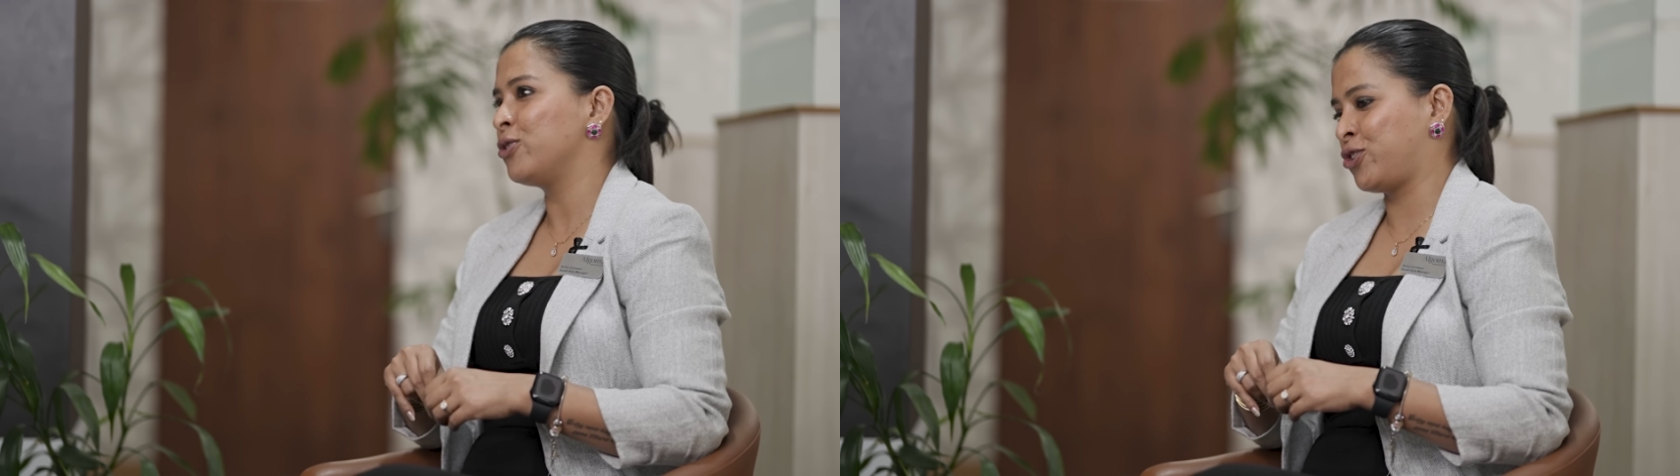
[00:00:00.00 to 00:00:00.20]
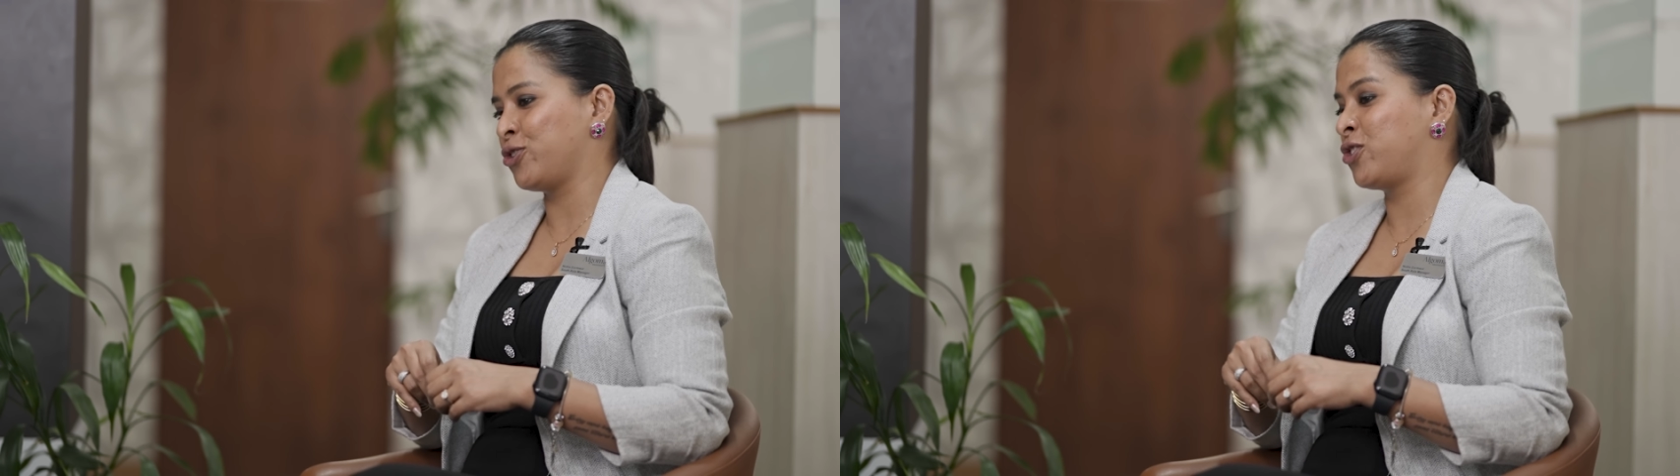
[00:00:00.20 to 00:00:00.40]

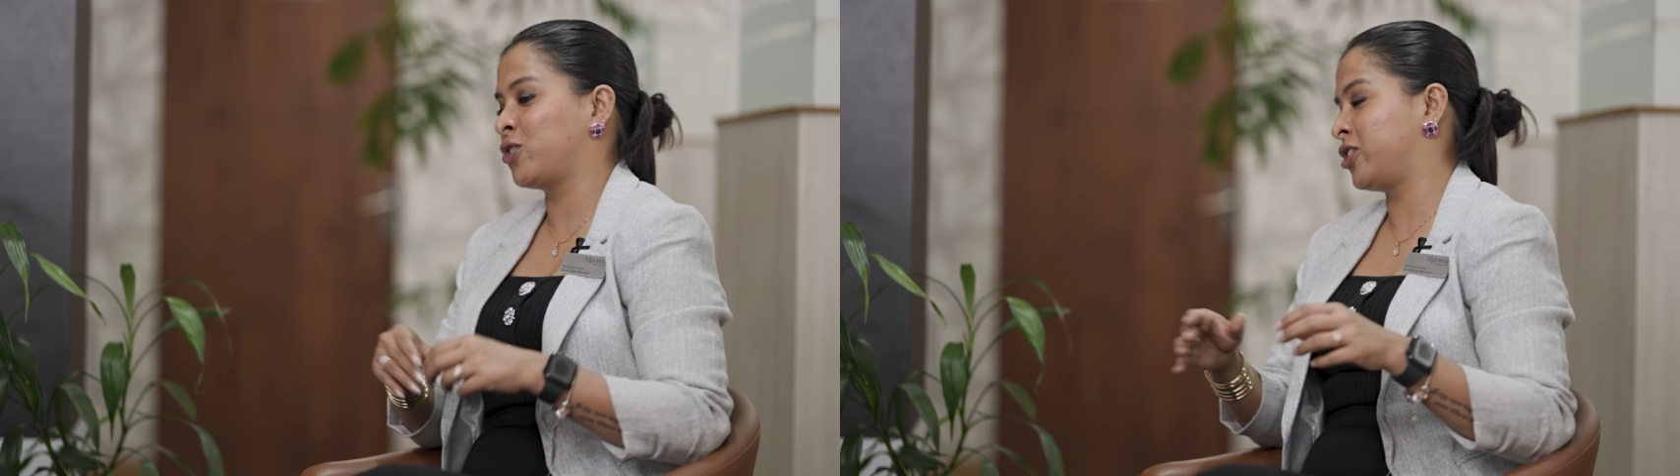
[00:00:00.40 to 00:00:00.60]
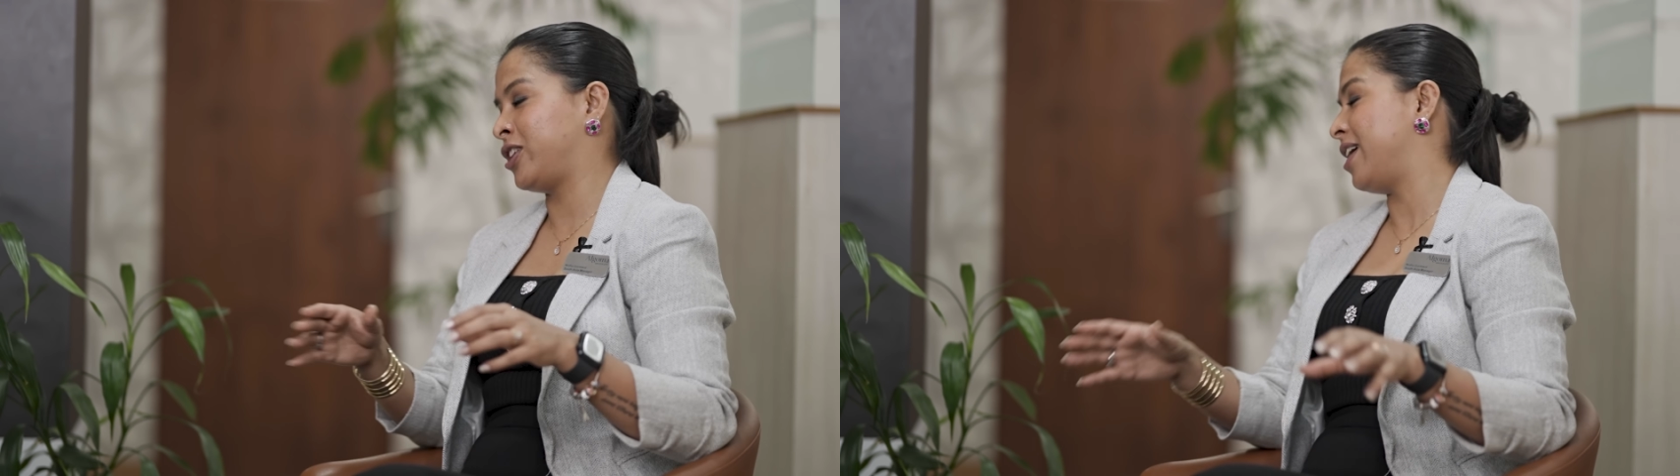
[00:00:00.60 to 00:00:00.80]
should
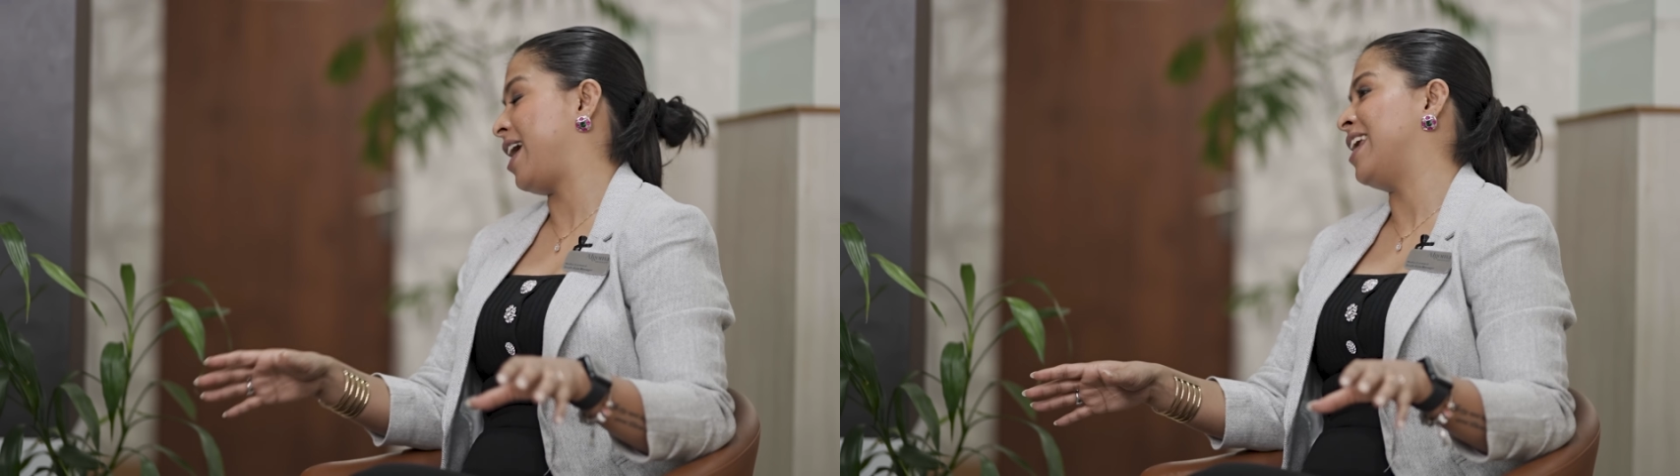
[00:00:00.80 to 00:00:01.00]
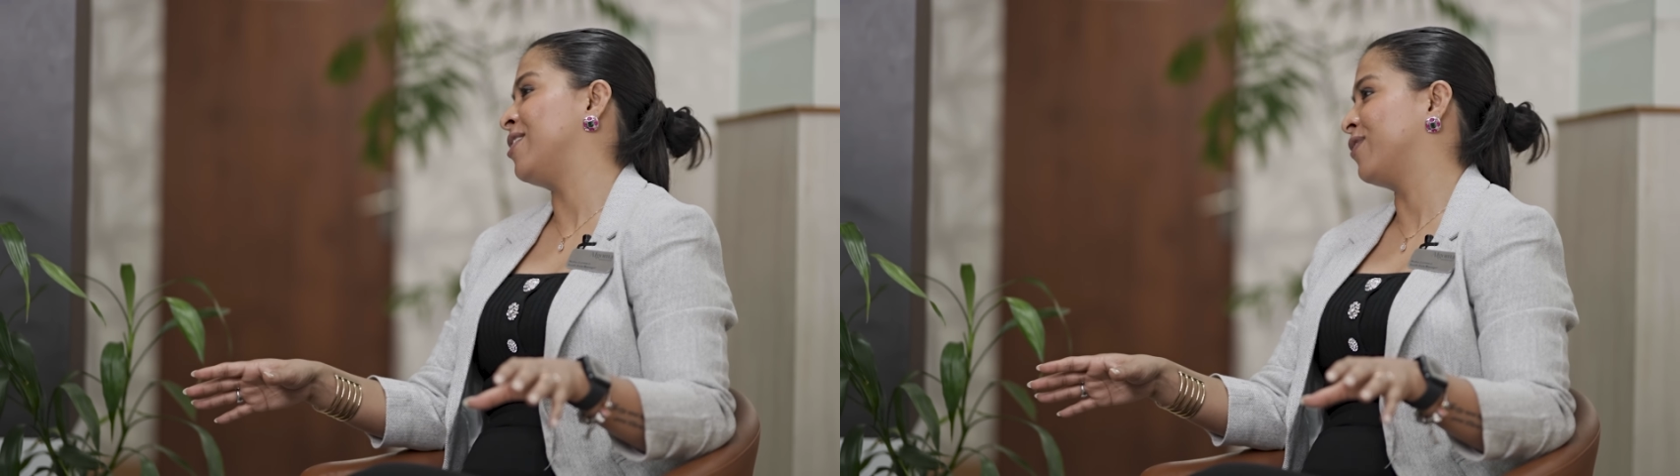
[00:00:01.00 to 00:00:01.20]
take
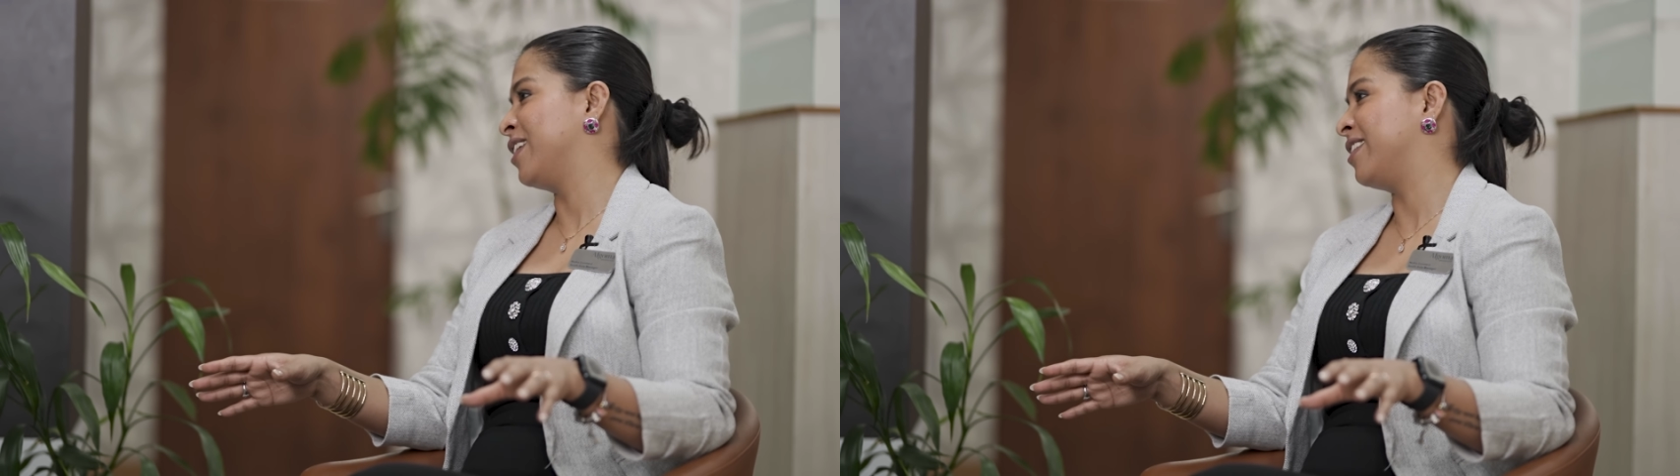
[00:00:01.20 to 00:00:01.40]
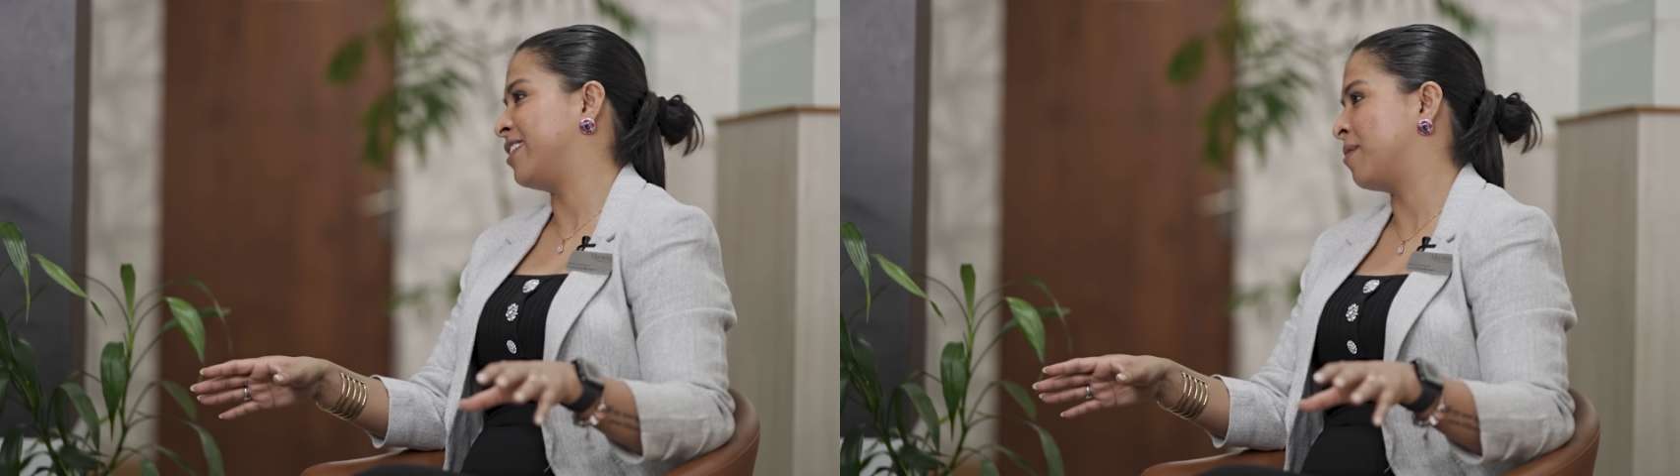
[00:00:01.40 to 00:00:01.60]
any of the
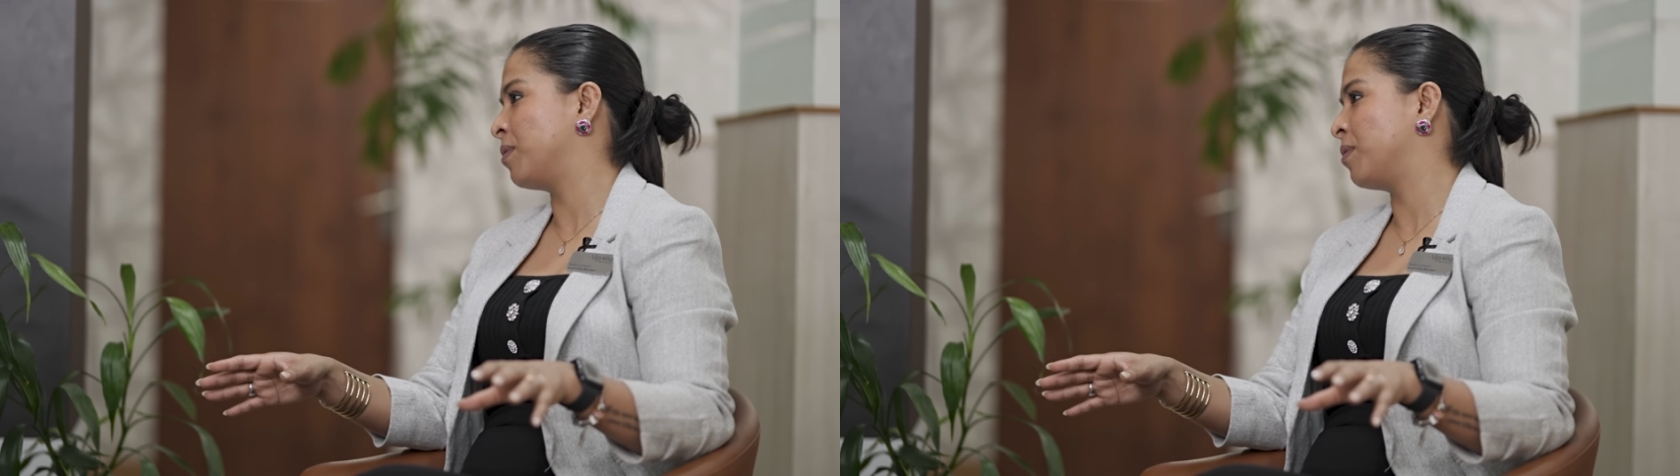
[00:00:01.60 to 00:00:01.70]
intake,